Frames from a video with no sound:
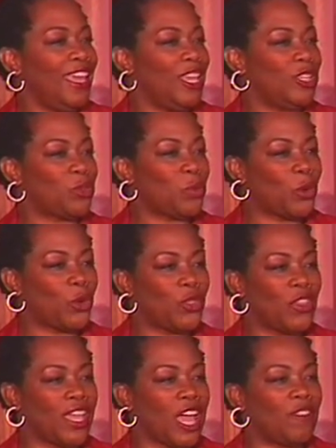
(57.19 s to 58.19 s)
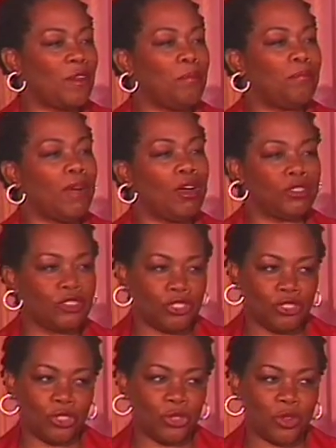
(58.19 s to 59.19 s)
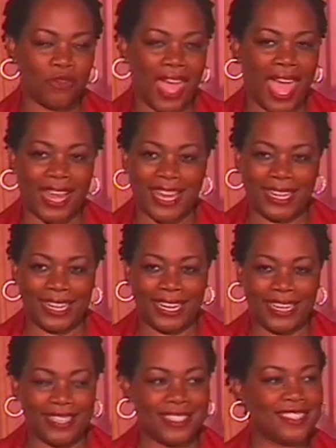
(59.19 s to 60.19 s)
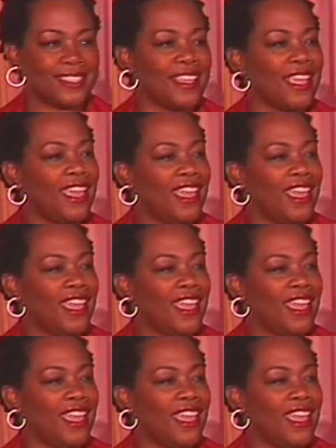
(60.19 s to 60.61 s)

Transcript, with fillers: is worthy of a multitude of accolades.